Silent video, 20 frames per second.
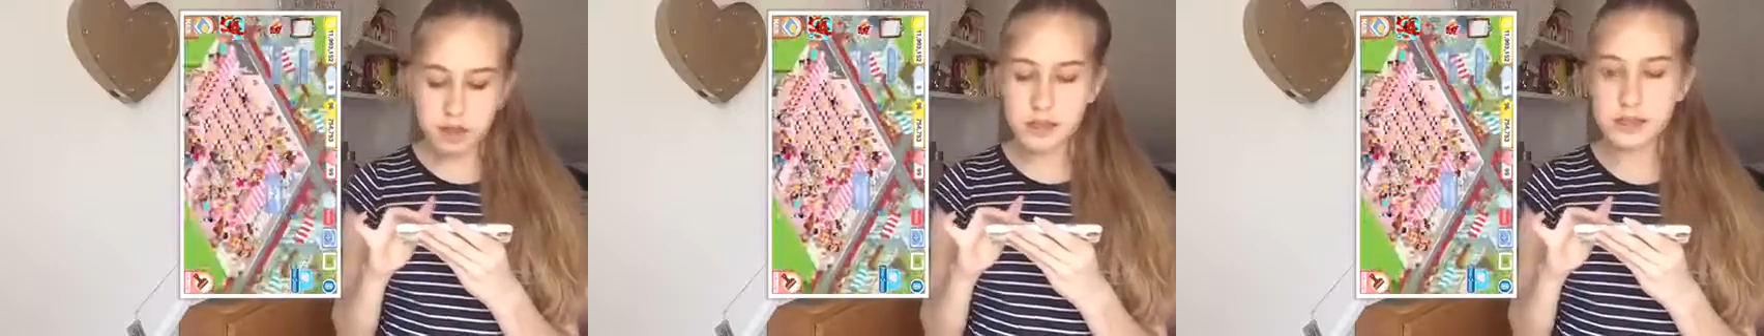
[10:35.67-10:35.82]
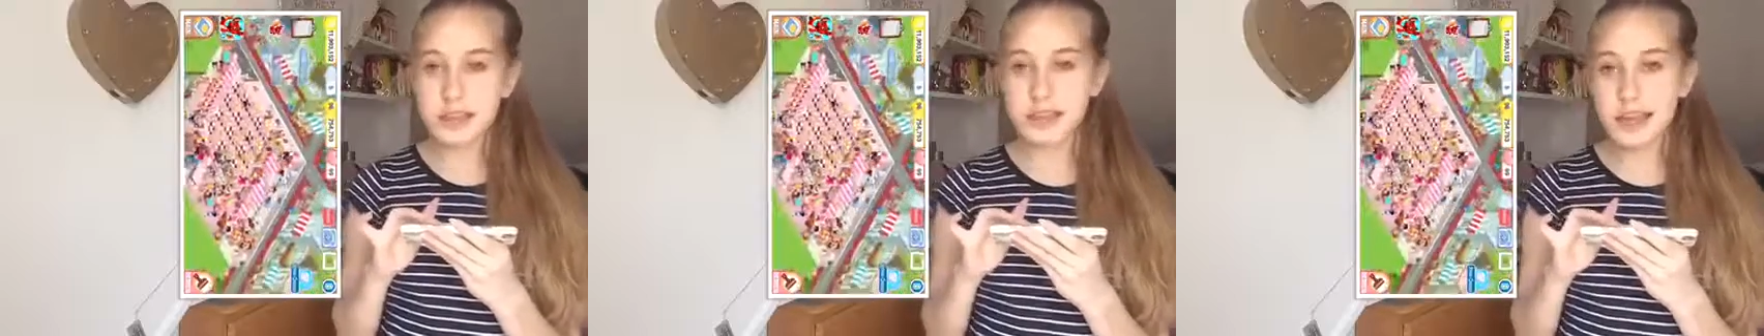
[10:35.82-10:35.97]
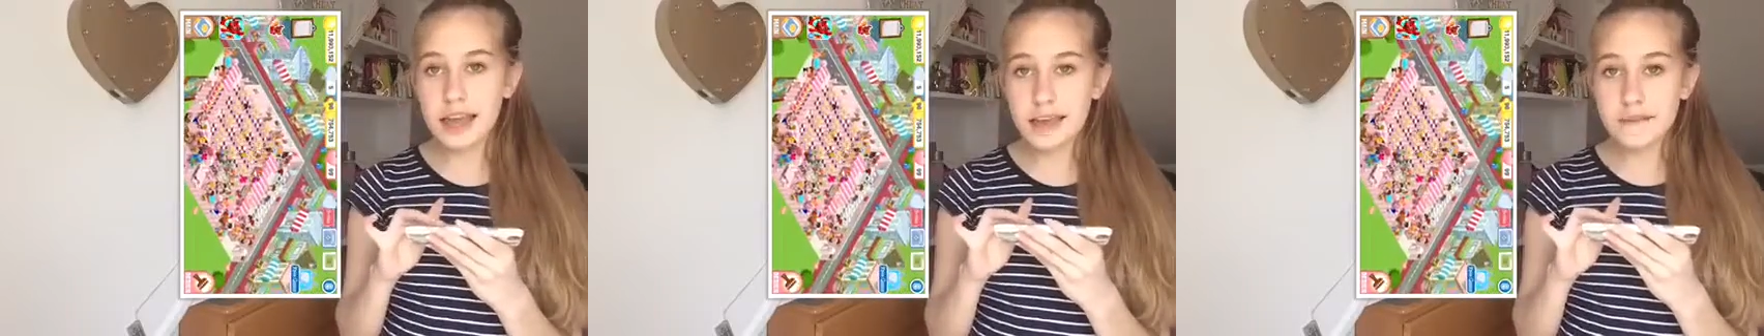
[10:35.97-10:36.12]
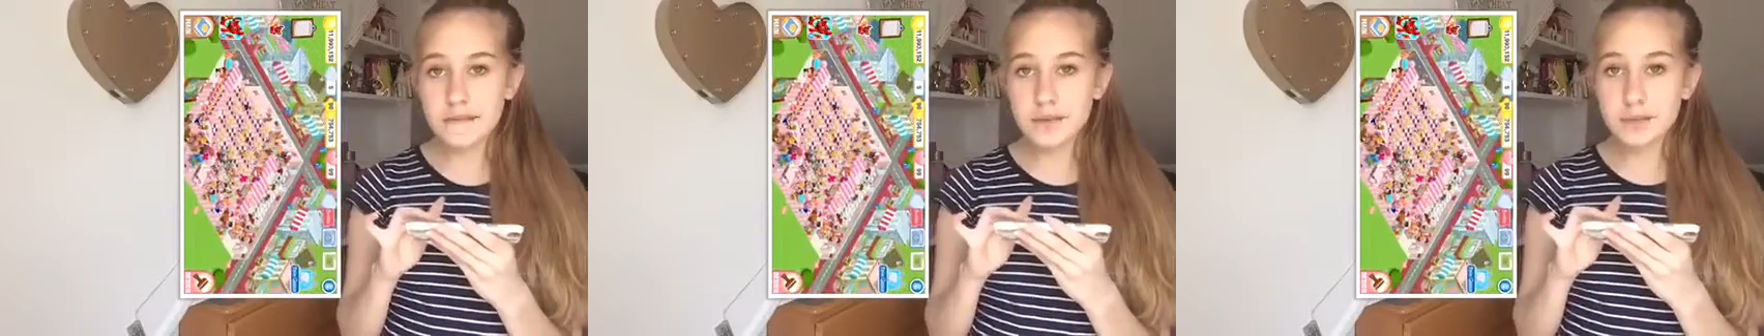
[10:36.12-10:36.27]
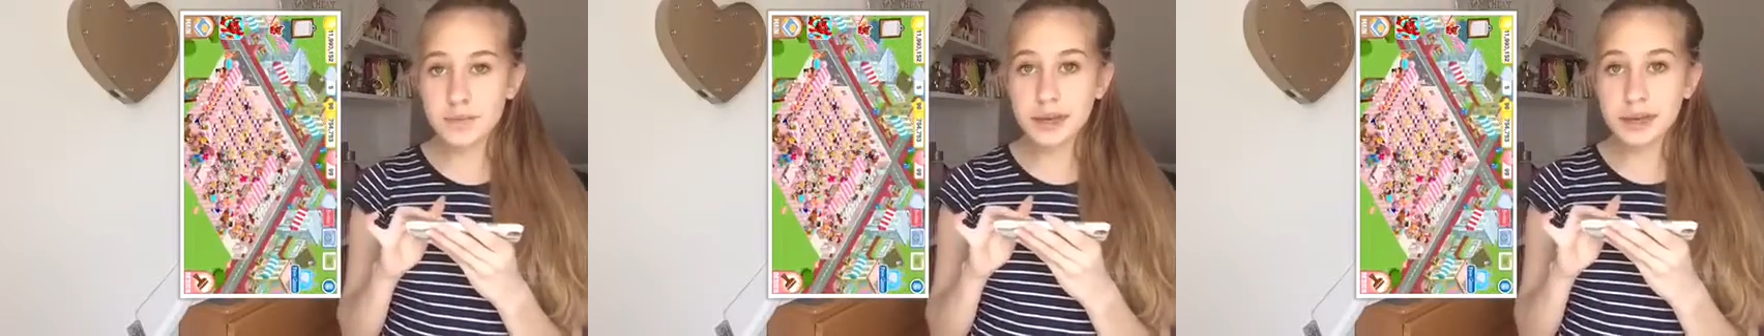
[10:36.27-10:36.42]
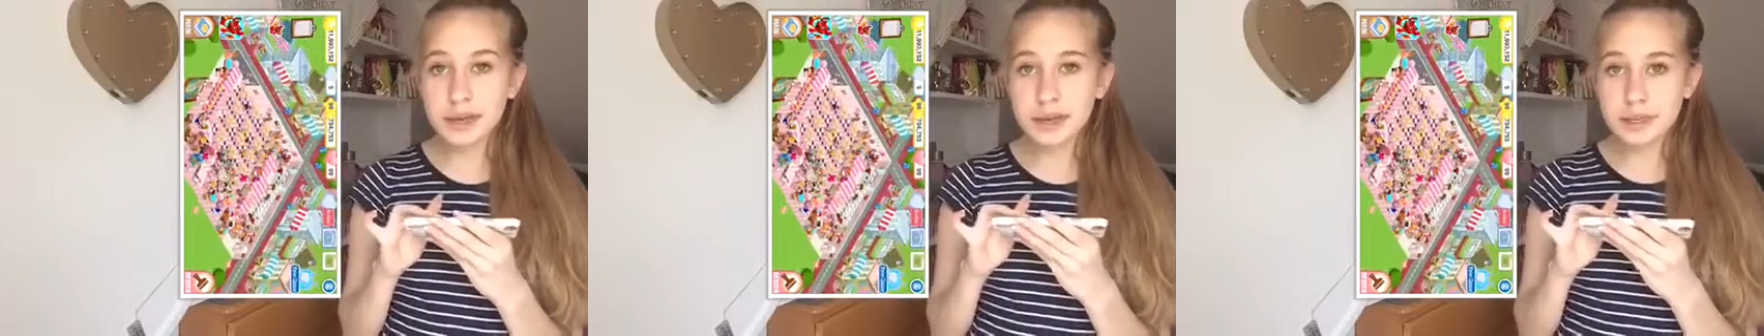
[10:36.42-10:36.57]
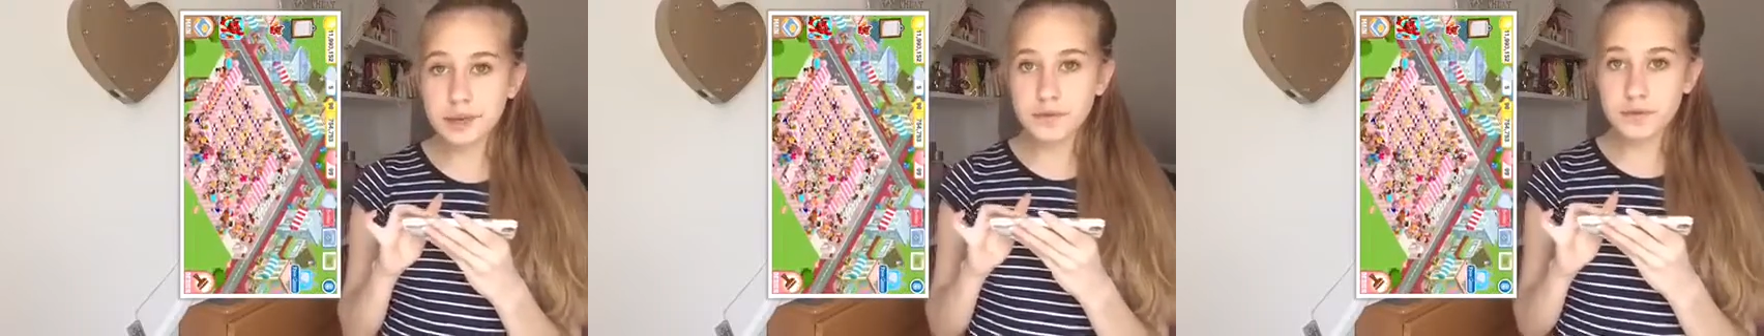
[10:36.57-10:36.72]
because I haven't
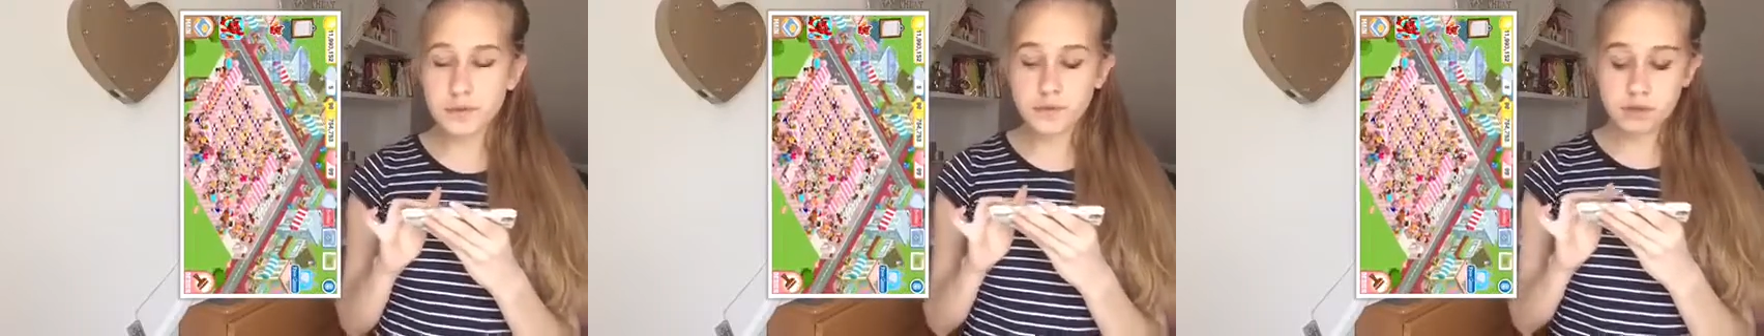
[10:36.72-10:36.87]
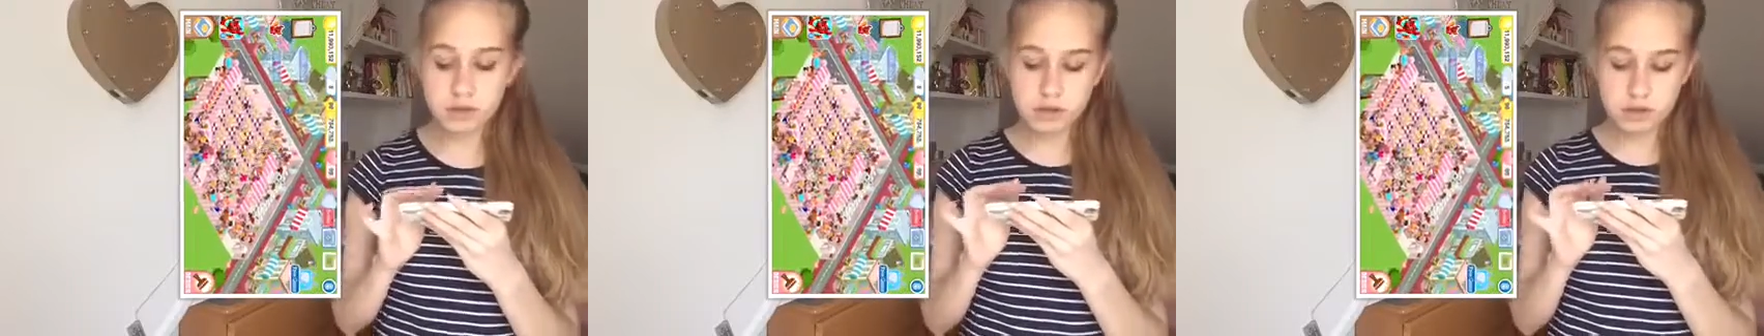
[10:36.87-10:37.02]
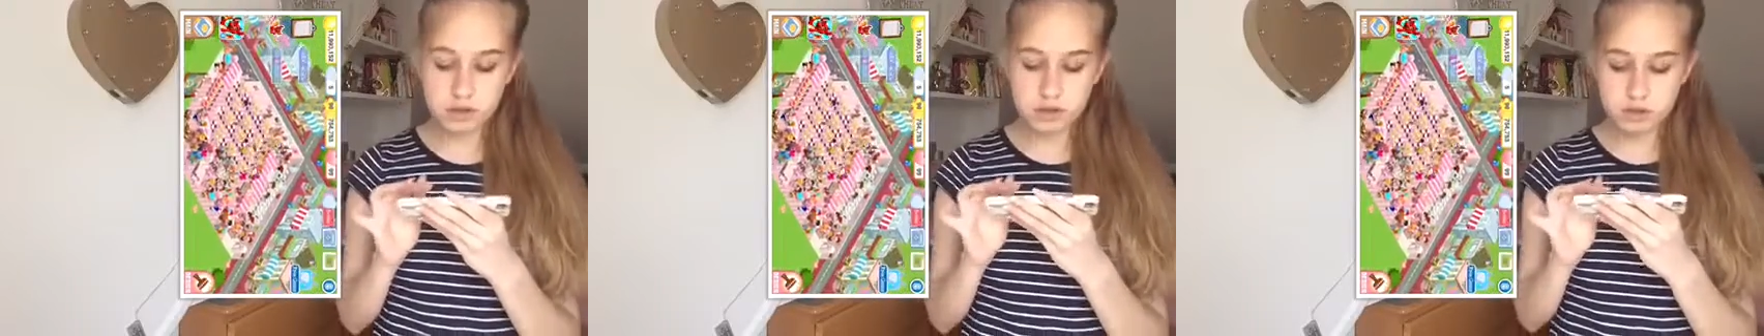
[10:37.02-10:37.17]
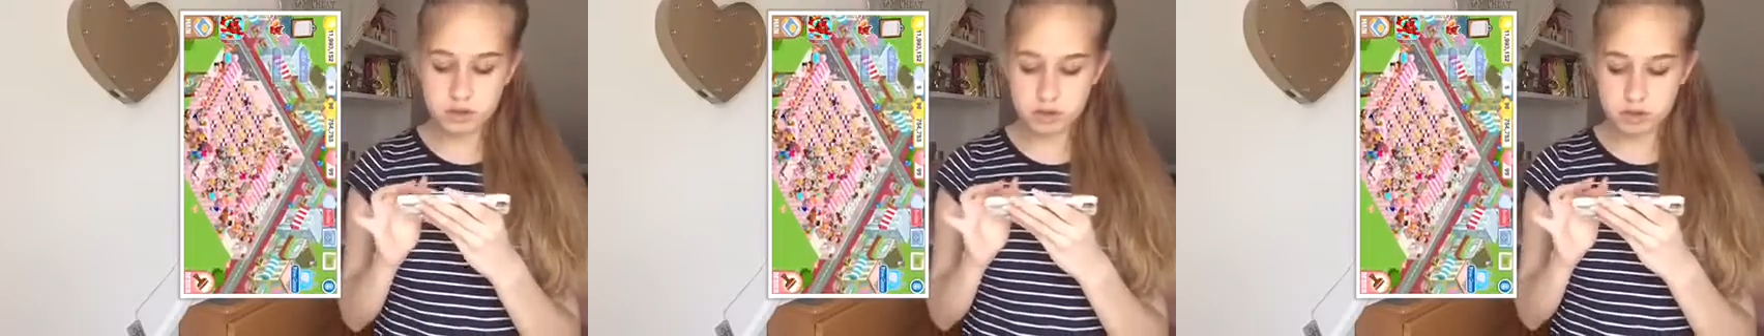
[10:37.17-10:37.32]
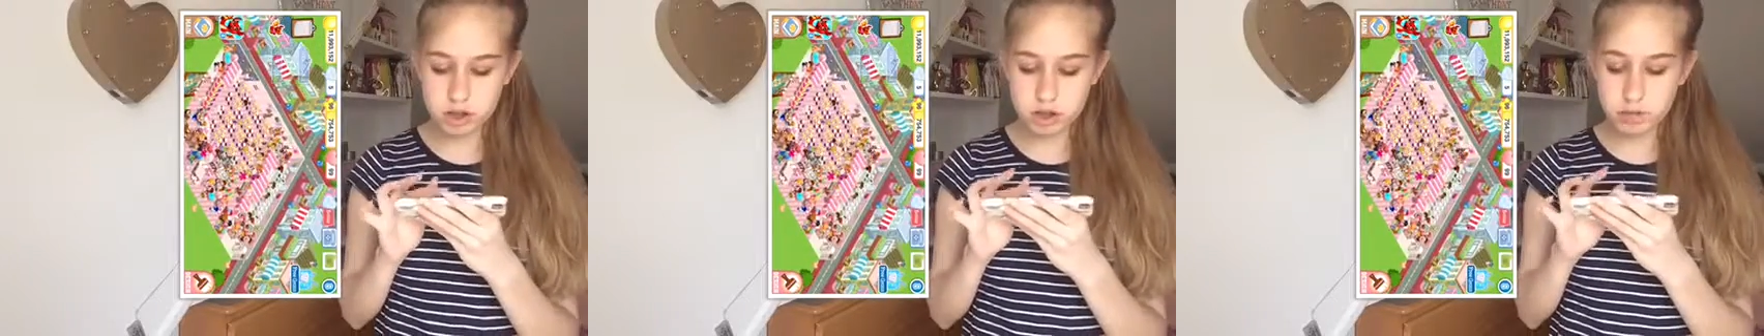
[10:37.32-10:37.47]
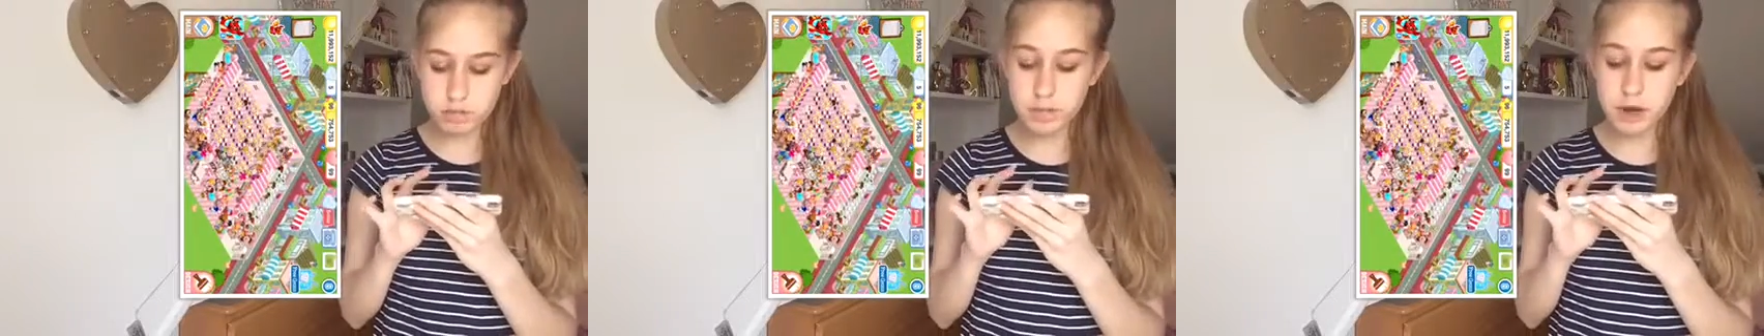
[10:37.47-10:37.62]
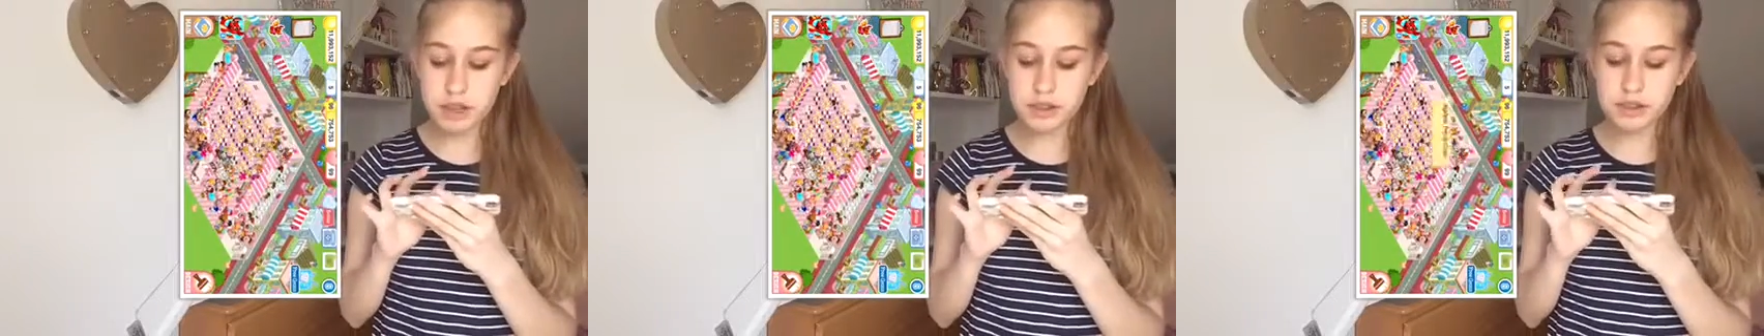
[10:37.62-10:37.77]
made any food in,
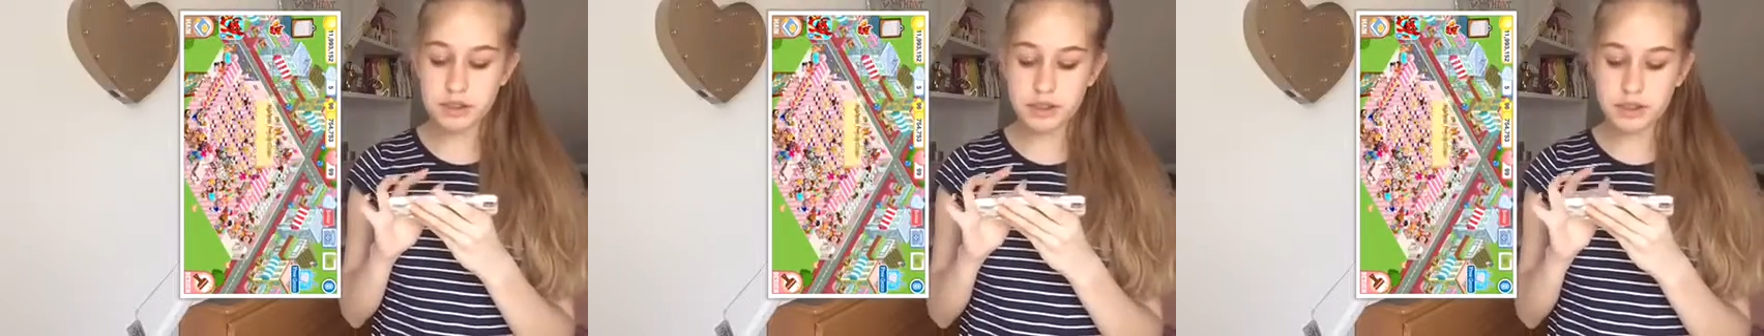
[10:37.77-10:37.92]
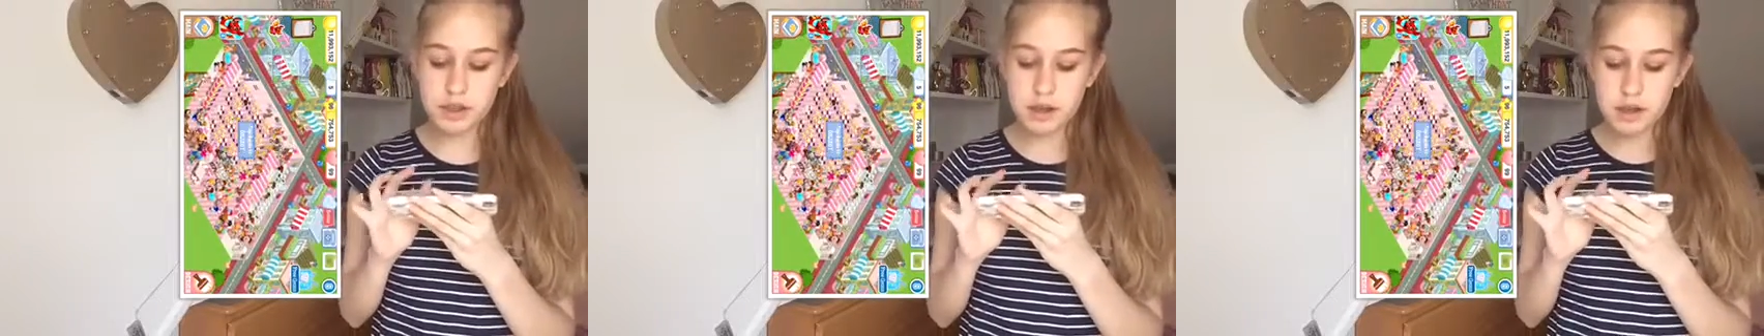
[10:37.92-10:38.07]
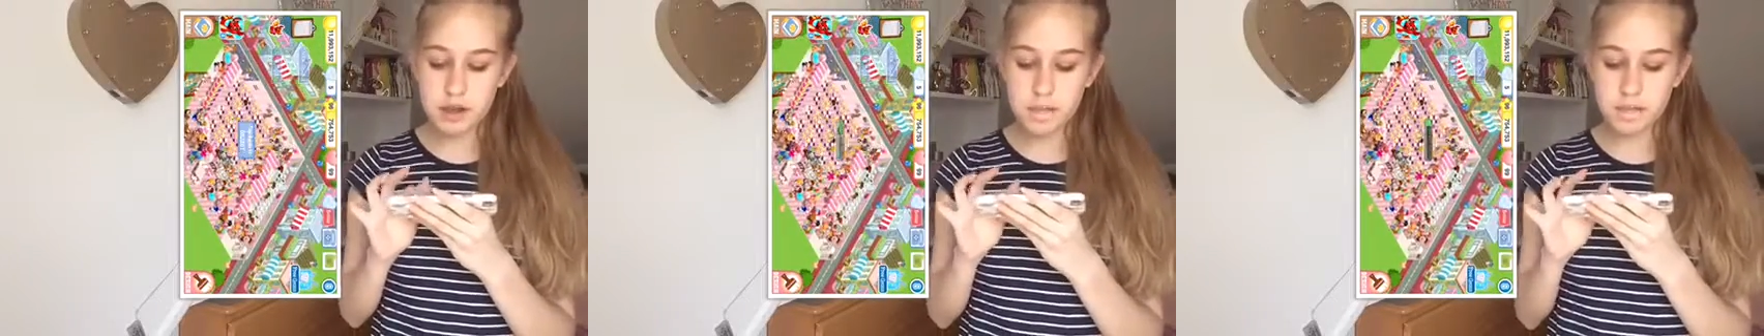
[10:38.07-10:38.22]
like, months.